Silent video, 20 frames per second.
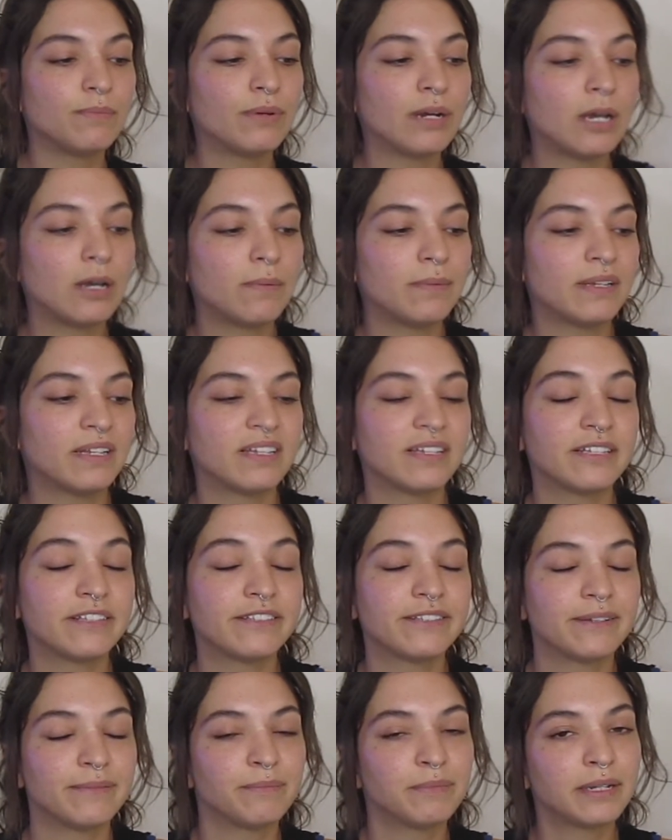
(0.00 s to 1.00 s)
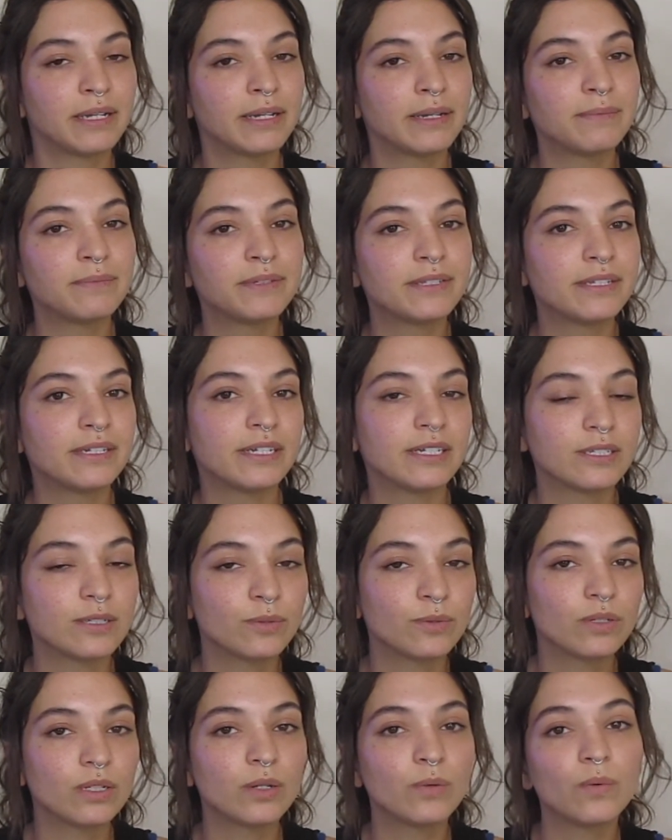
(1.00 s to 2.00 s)
brow because sometimes it
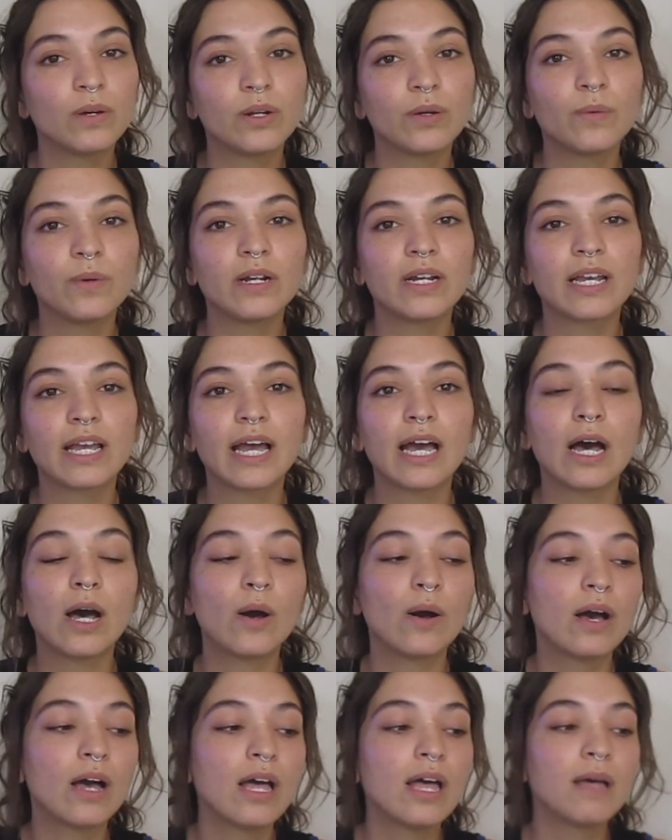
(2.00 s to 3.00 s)
doesn't really want to work out.